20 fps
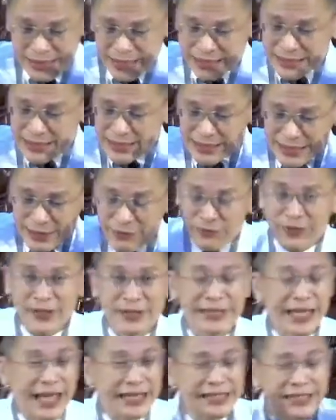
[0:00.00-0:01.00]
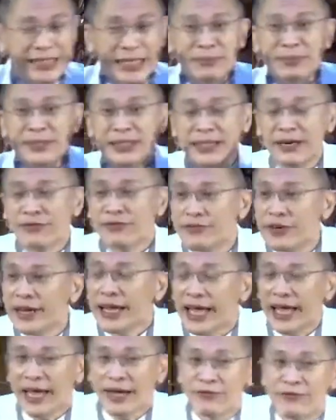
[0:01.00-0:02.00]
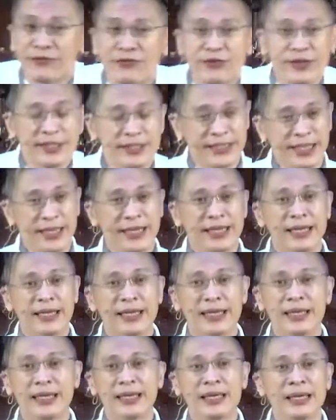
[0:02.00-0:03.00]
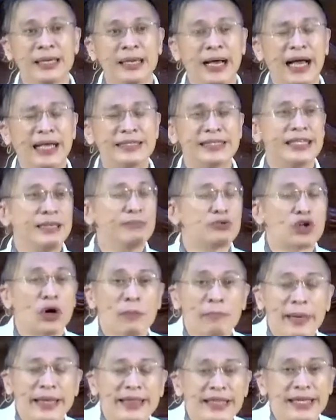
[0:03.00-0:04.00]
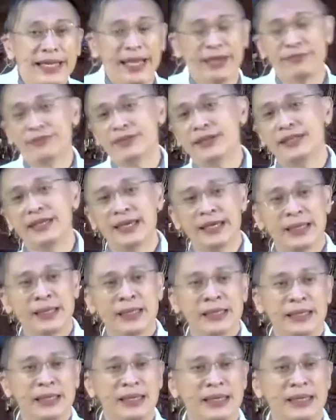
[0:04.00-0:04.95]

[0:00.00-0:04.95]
That suffers. I see him suffering every day. I see him tormented every day.